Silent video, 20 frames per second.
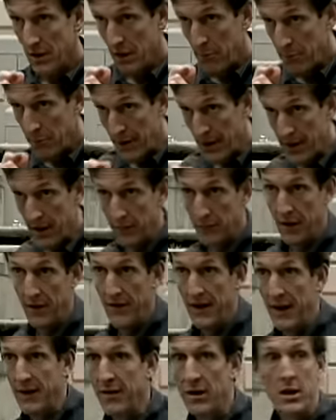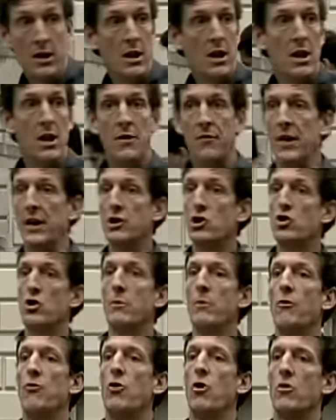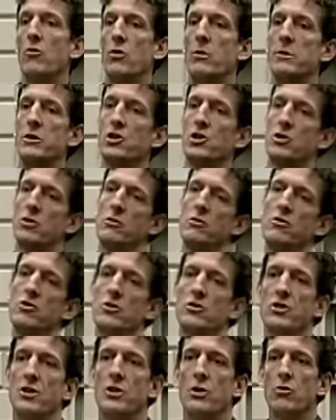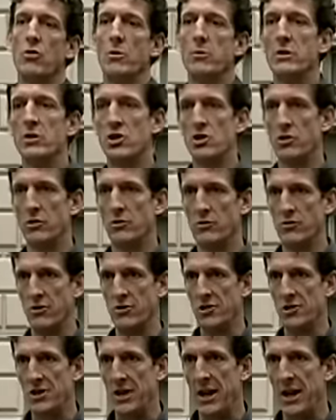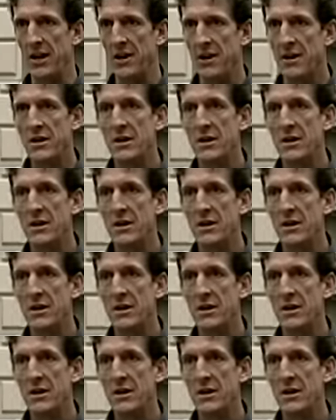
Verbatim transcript: Meaning by that, they stood before Roman soldiers, and the Roman soldiers said,